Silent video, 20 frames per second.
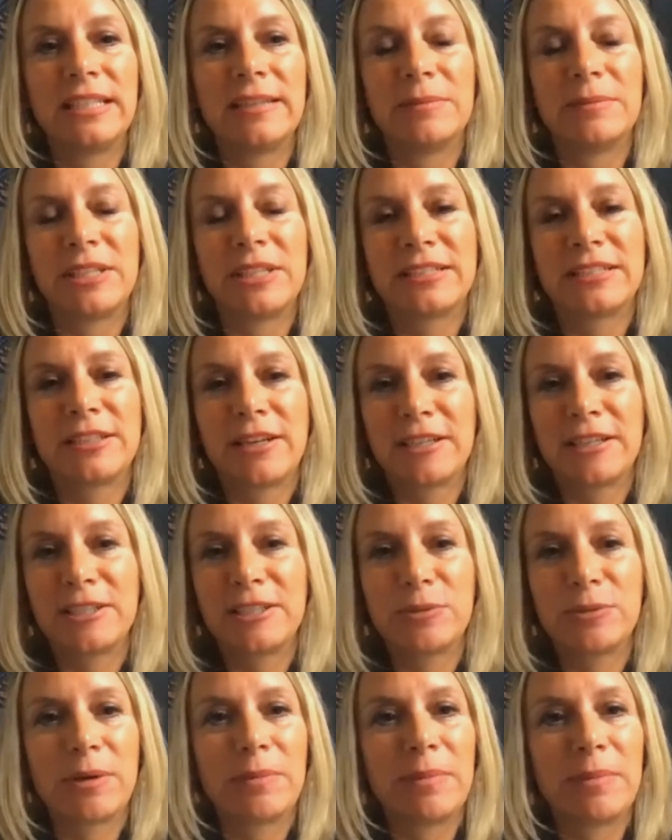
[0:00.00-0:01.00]
I'm talking
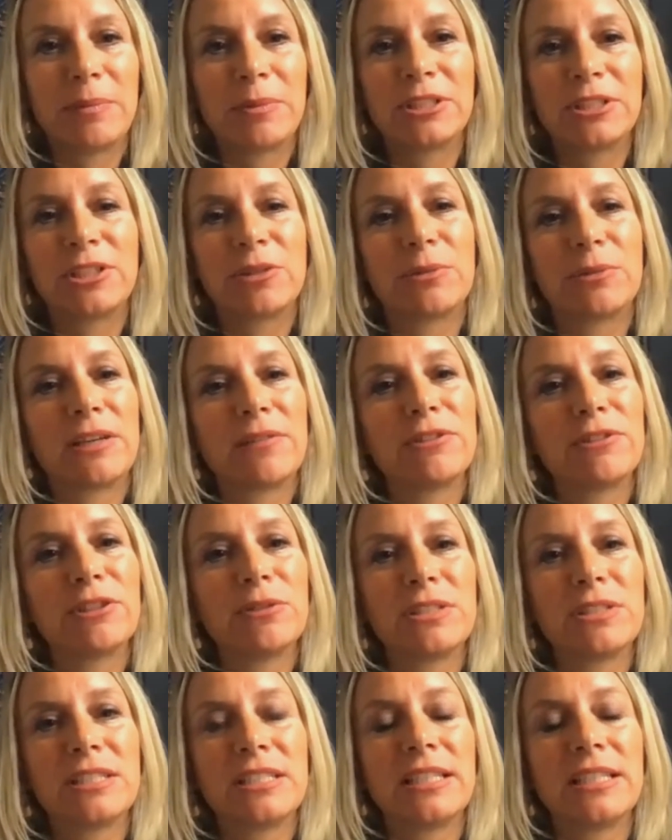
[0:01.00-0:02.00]
to our members here, whenever you
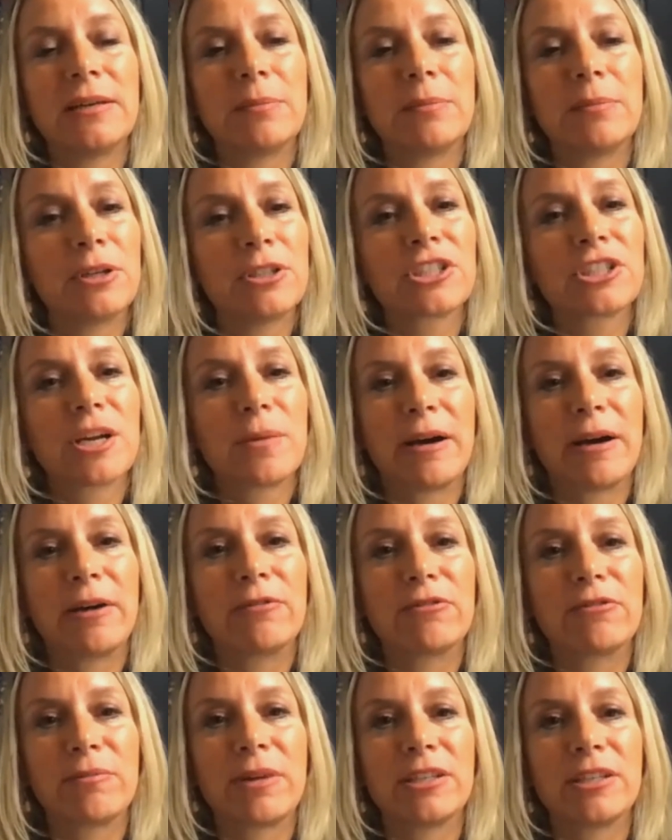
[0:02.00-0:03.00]
see a push come out
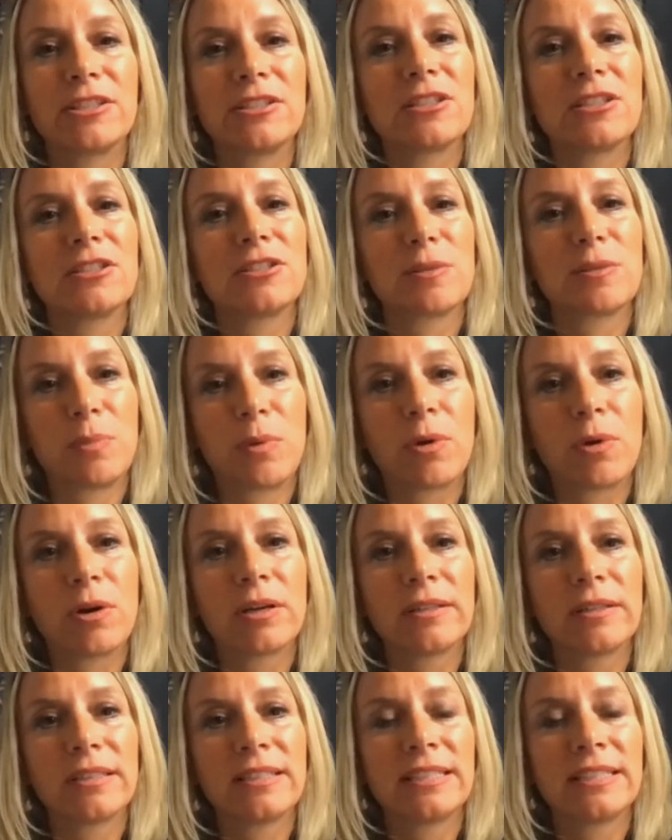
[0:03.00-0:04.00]
from us to
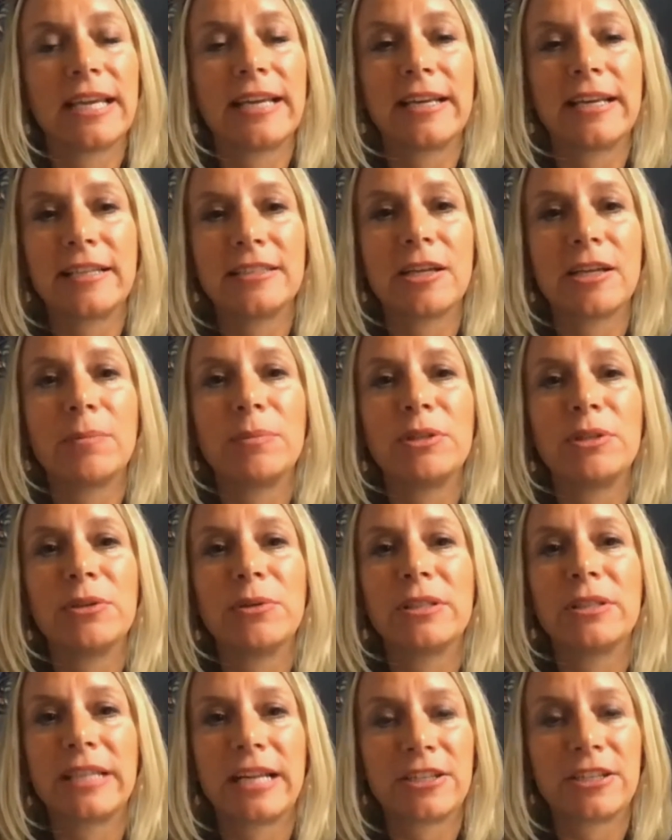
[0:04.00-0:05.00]
support CIAW
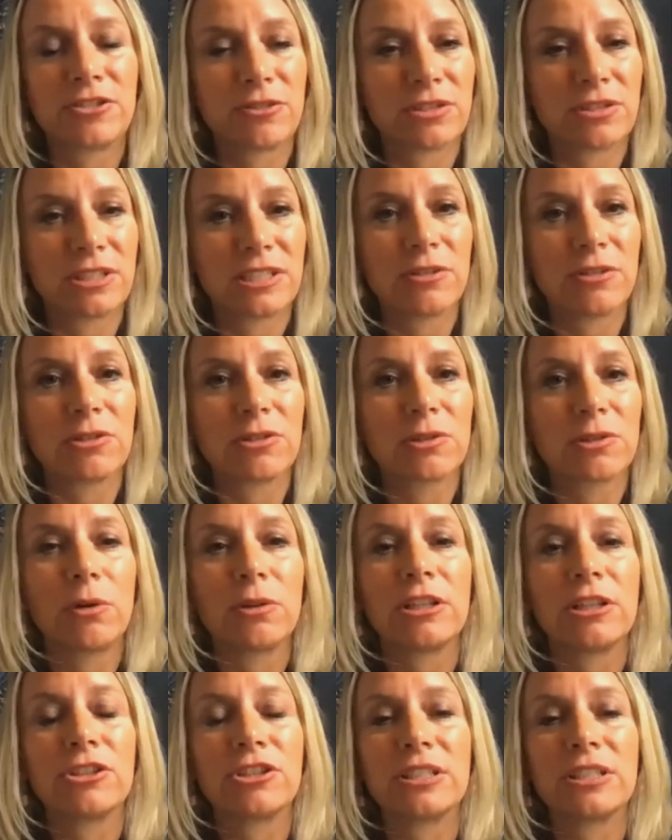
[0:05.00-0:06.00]
or National Skills
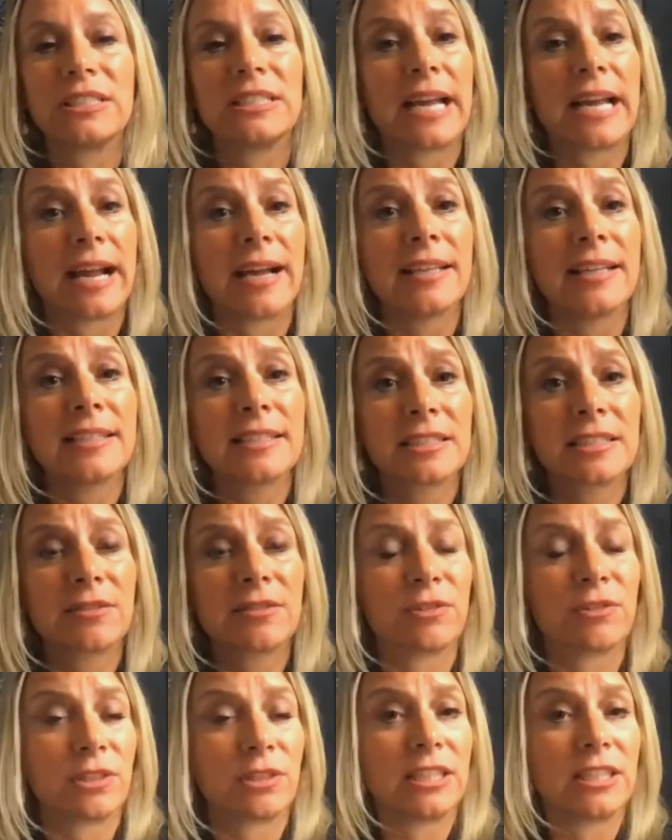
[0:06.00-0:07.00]
Coalition's asks
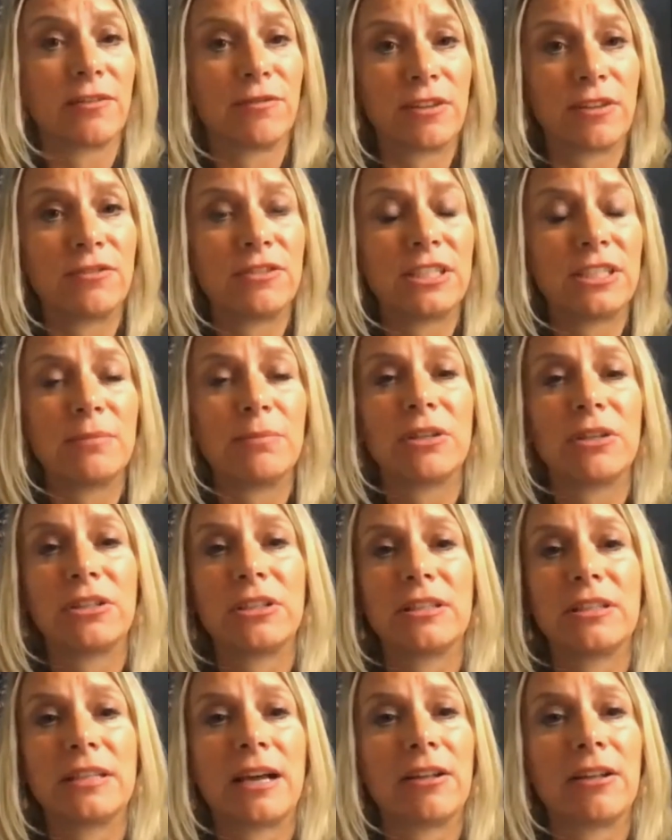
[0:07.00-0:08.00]
for like the $15
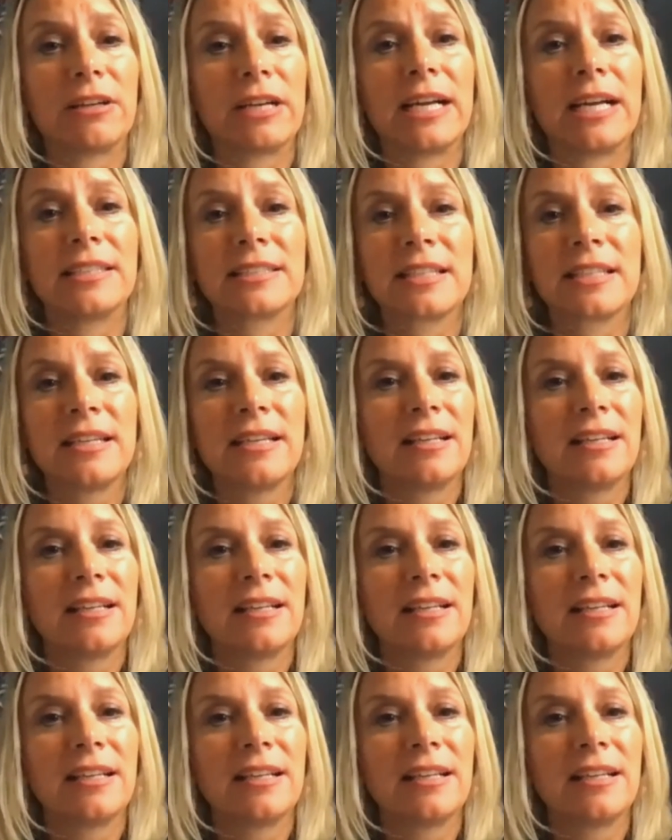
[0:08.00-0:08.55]
billion ask,